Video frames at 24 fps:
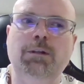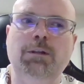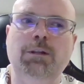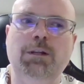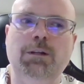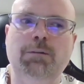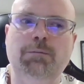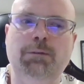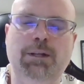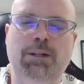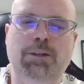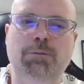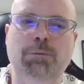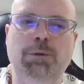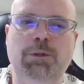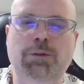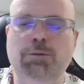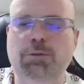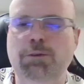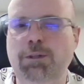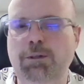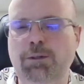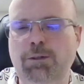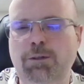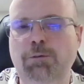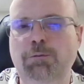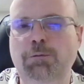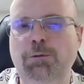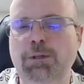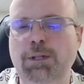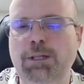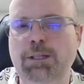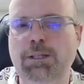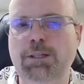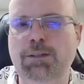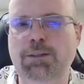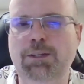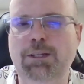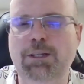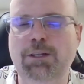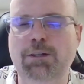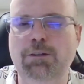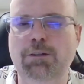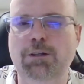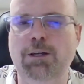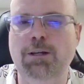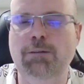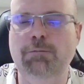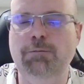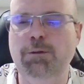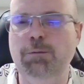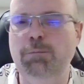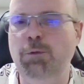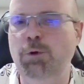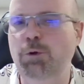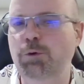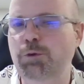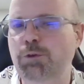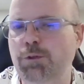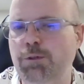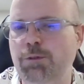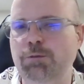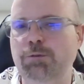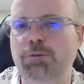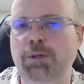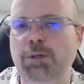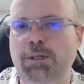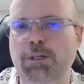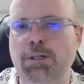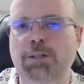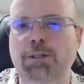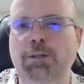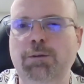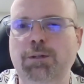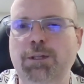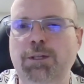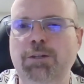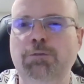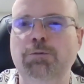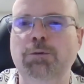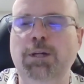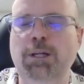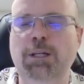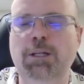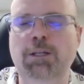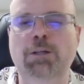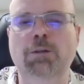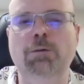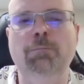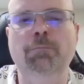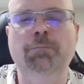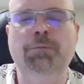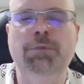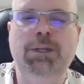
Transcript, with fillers: lot of headspace or that you feel like they take a lot of an emotional drain on you they drain you